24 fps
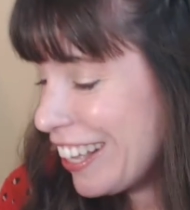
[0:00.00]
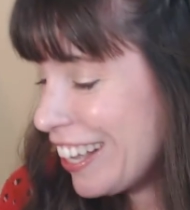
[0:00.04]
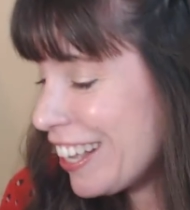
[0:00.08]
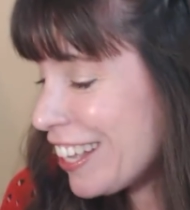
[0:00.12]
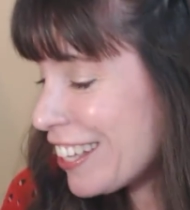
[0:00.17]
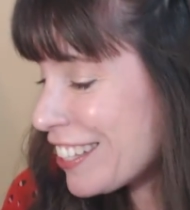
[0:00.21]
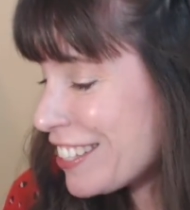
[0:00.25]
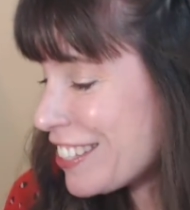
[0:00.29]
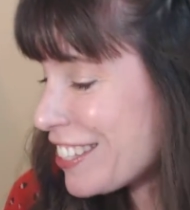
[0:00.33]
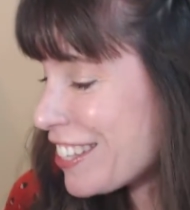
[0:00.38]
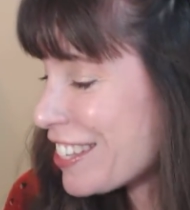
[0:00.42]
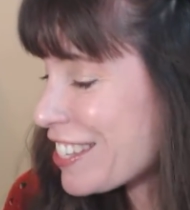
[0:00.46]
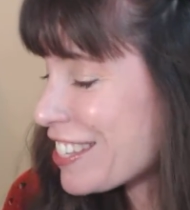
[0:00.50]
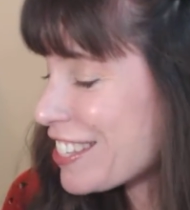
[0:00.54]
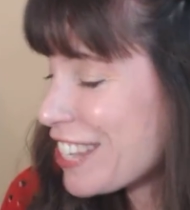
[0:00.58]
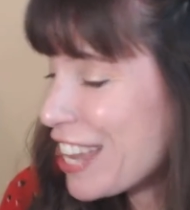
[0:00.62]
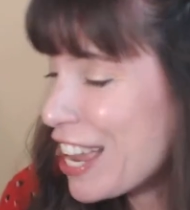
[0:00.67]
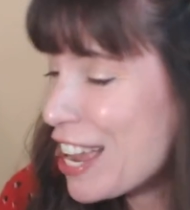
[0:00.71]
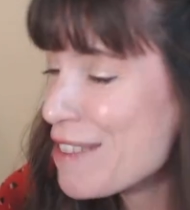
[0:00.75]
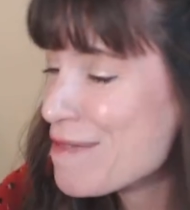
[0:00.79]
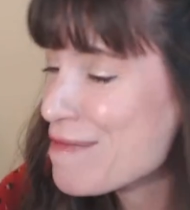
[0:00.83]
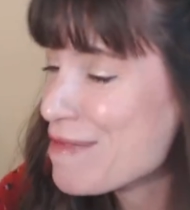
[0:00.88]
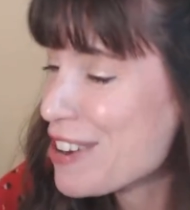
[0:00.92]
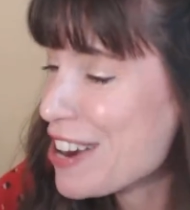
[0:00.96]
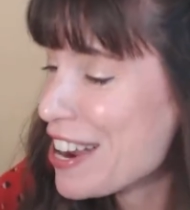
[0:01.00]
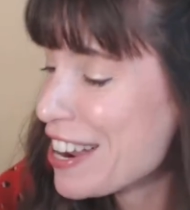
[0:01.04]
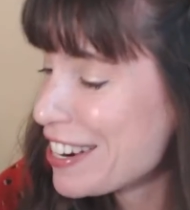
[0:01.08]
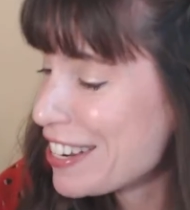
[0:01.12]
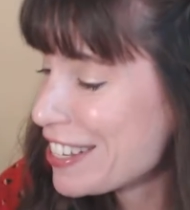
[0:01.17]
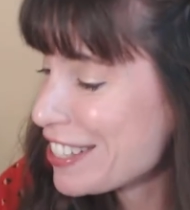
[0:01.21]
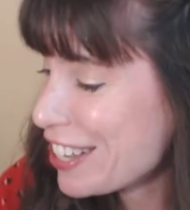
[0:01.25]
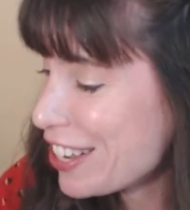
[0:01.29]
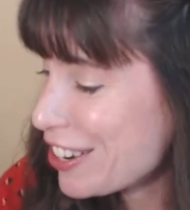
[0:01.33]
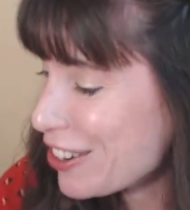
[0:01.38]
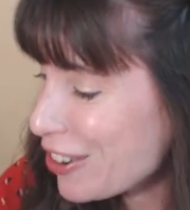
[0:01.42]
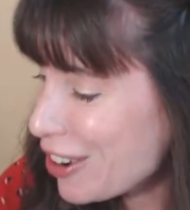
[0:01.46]
It's the same brand
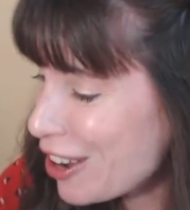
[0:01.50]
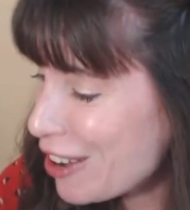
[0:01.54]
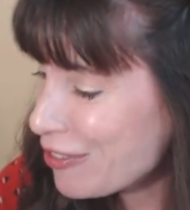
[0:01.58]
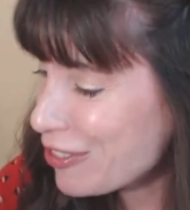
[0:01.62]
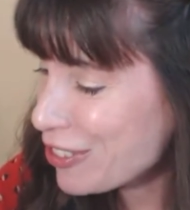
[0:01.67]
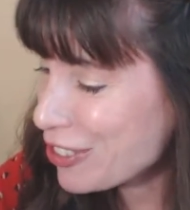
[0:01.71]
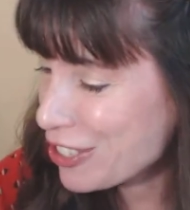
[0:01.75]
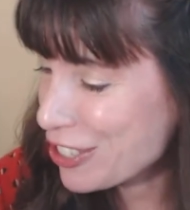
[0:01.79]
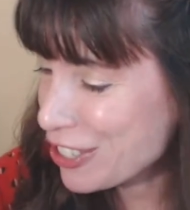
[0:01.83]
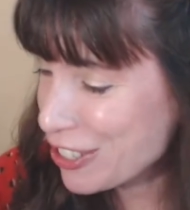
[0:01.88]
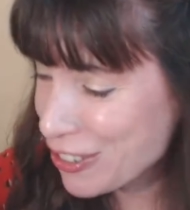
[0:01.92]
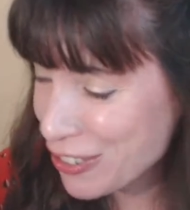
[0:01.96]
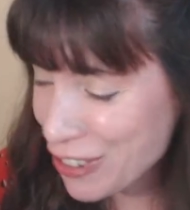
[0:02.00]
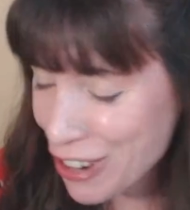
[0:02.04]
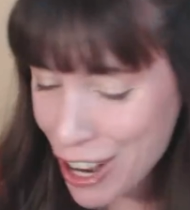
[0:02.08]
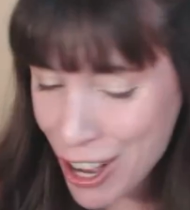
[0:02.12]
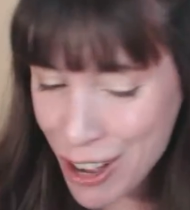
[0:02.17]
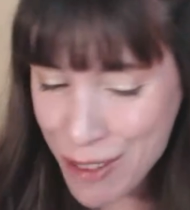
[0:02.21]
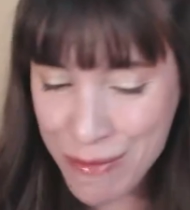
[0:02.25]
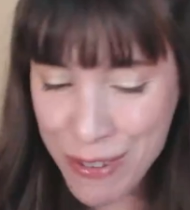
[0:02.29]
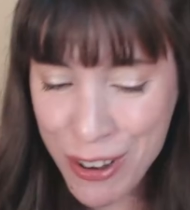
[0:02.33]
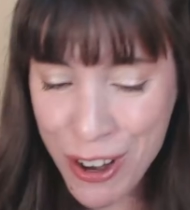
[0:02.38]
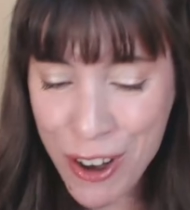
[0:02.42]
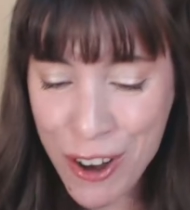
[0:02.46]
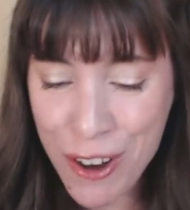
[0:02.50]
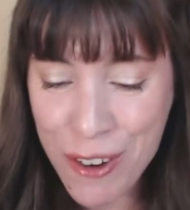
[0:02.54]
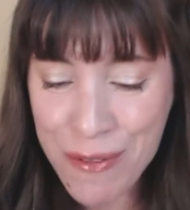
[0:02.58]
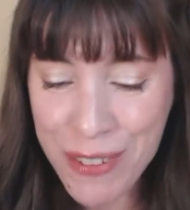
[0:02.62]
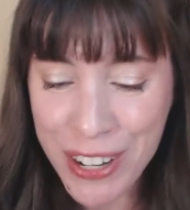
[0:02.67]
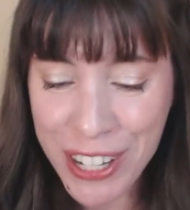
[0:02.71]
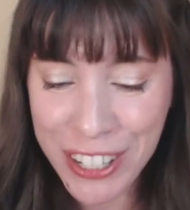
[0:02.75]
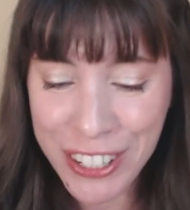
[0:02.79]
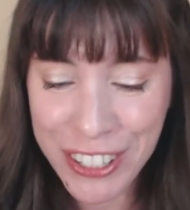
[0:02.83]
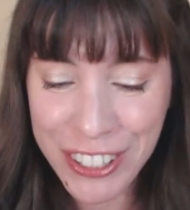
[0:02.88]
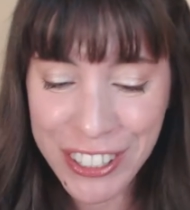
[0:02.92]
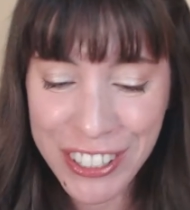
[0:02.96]
as that awful scrub. Oh
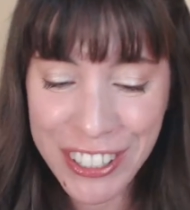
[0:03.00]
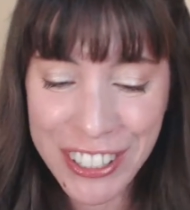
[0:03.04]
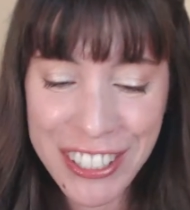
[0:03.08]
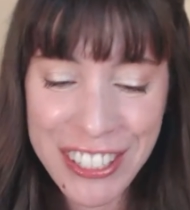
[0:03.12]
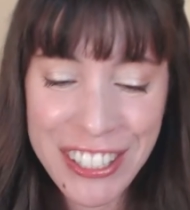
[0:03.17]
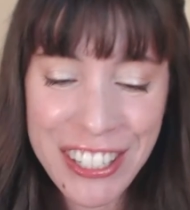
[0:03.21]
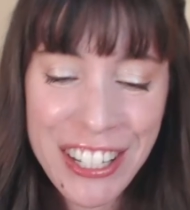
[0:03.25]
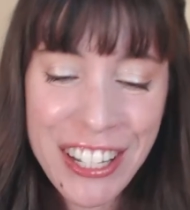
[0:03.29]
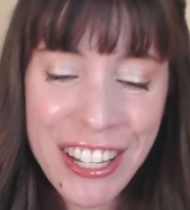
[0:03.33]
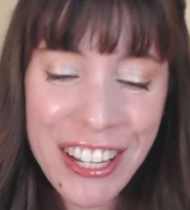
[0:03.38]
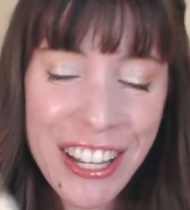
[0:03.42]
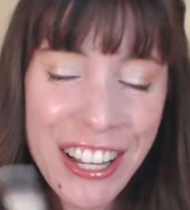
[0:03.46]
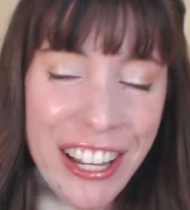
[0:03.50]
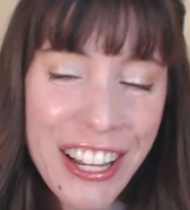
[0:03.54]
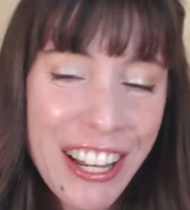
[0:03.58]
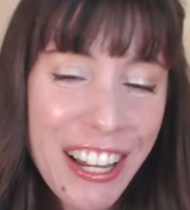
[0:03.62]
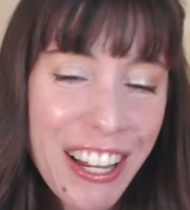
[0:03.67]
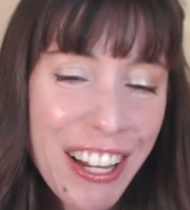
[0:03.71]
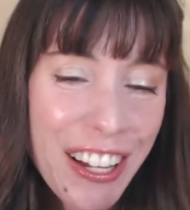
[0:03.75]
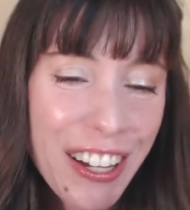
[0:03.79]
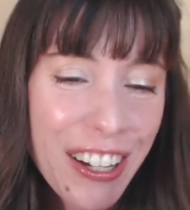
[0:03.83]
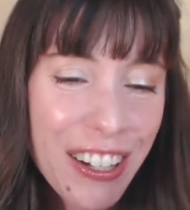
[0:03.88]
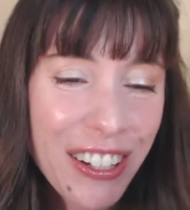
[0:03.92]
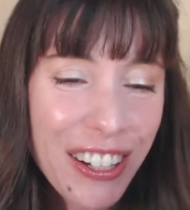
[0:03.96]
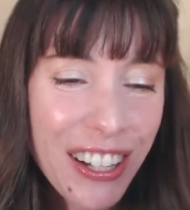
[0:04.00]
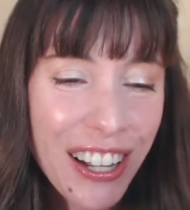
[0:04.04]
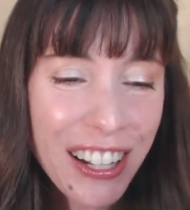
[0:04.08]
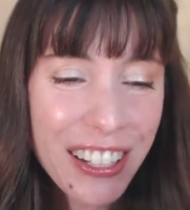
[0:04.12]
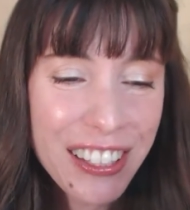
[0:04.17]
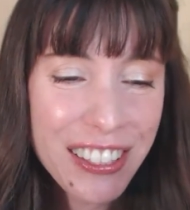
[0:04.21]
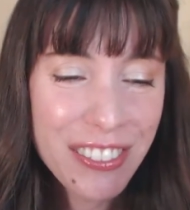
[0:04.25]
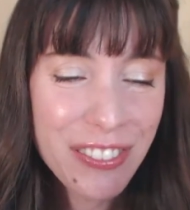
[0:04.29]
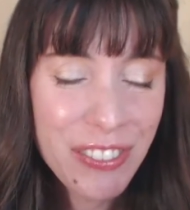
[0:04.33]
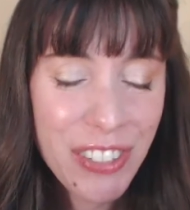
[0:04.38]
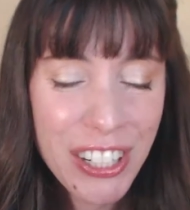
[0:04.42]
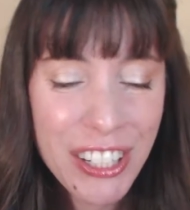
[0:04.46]
my goodness.
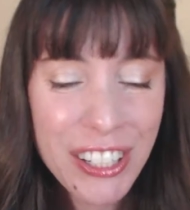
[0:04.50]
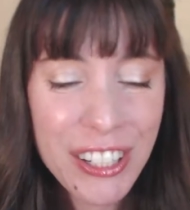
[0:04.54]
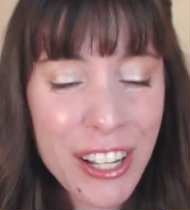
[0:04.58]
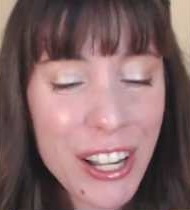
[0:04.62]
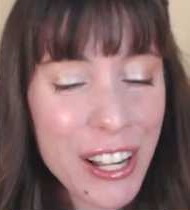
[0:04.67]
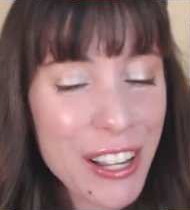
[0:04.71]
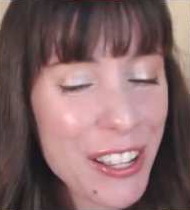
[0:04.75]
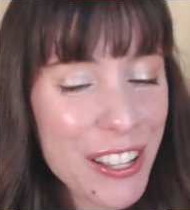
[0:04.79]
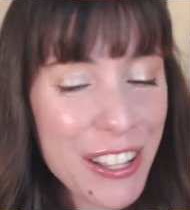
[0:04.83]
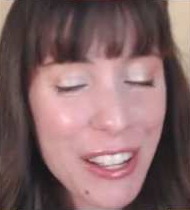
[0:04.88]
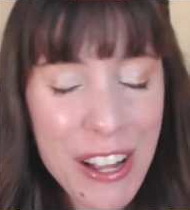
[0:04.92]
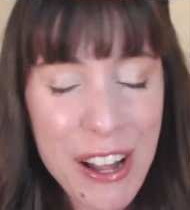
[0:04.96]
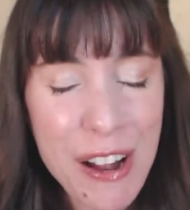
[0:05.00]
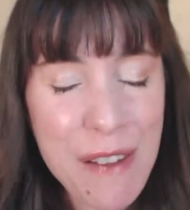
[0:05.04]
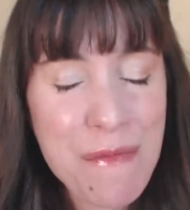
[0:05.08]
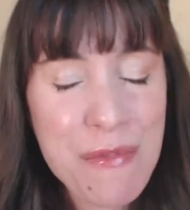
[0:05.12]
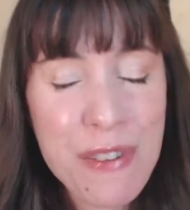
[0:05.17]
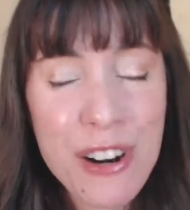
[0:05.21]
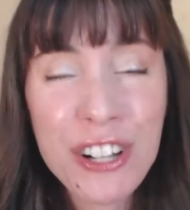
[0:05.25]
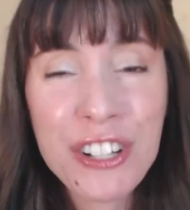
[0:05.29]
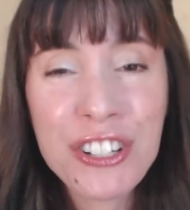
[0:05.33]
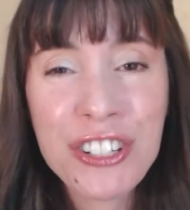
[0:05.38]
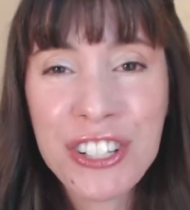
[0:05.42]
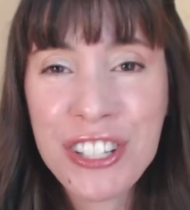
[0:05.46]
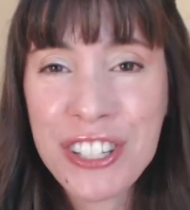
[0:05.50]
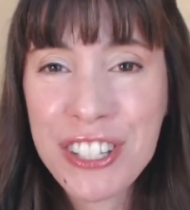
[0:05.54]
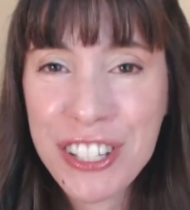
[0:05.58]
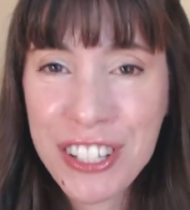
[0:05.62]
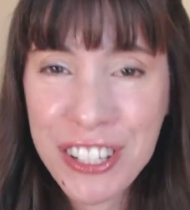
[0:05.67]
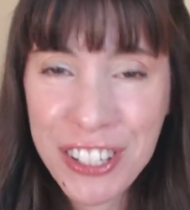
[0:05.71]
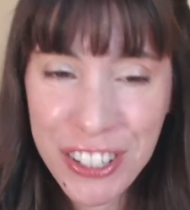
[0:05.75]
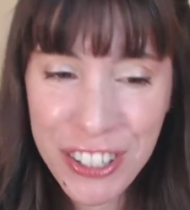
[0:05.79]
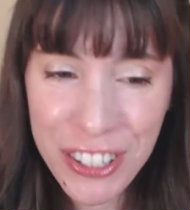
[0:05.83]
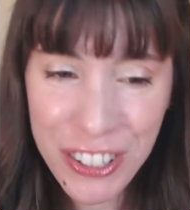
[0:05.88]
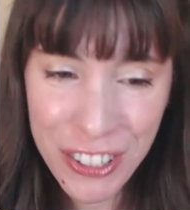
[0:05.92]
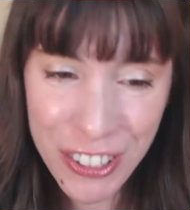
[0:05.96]
Well, a brush
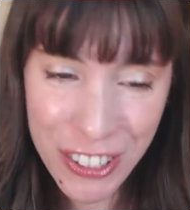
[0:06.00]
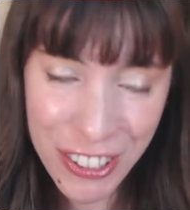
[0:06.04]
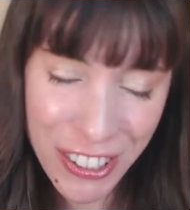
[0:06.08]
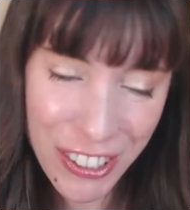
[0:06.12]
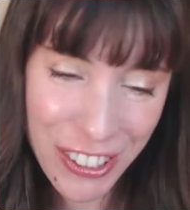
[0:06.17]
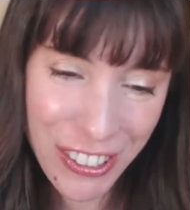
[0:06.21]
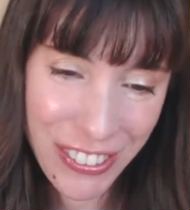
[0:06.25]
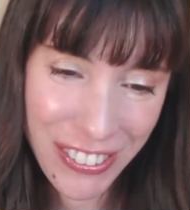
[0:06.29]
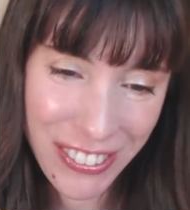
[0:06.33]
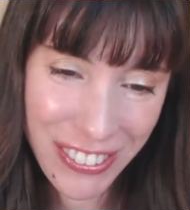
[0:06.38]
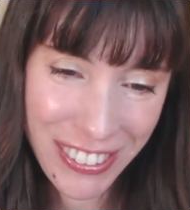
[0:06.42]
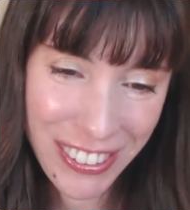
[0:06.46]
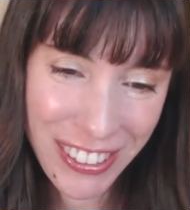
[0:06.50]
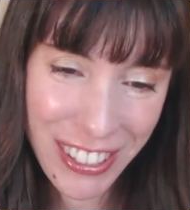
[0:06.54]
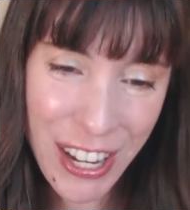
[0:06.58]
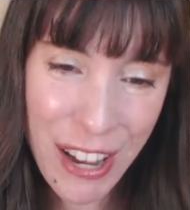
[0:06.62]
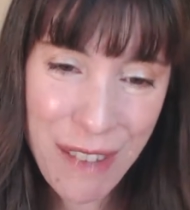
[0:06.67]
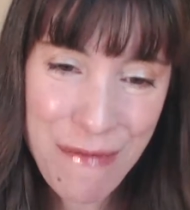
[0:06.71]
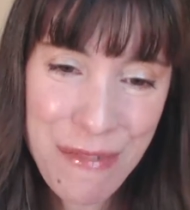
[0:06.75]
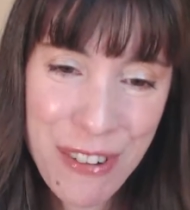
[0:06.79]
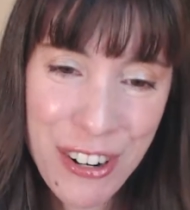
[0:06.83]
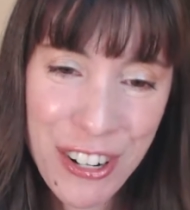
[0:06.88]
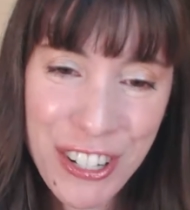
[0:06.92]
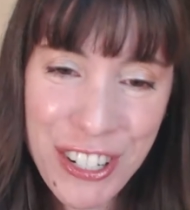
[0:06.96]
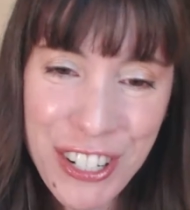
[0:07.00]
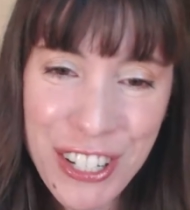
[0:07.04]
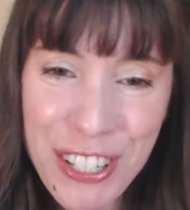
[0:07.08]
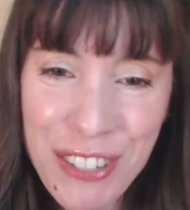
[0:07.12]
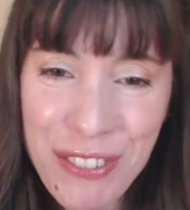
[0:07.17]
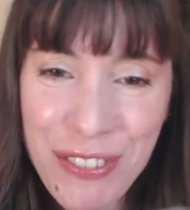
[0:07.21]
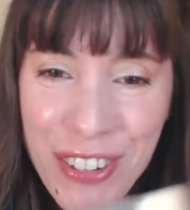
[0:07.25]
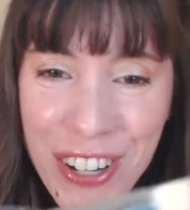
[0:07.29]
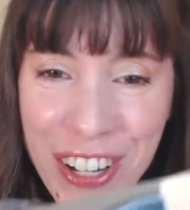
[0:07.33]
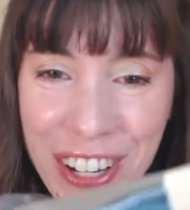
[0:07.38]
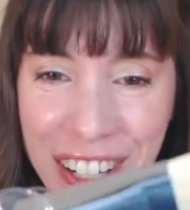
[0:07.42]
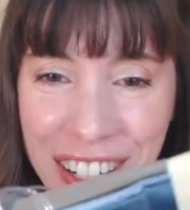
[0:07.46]
isn't going to hurt you. A brush
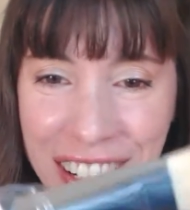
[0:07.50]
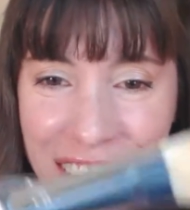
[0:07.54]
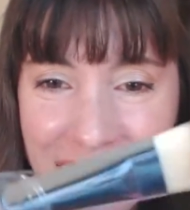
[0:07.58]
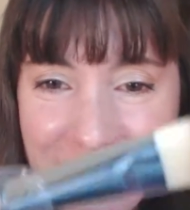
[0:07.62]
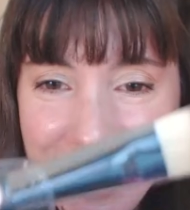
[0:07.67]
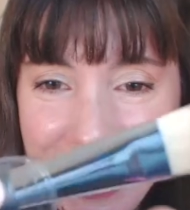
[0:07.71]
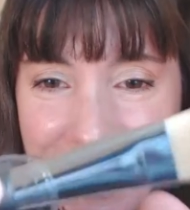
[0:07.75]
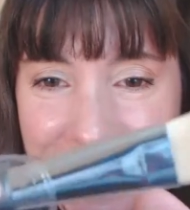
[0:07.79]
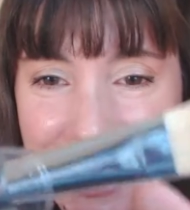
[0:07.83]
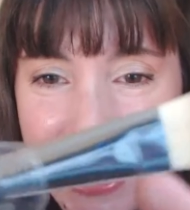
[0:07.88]
is fine.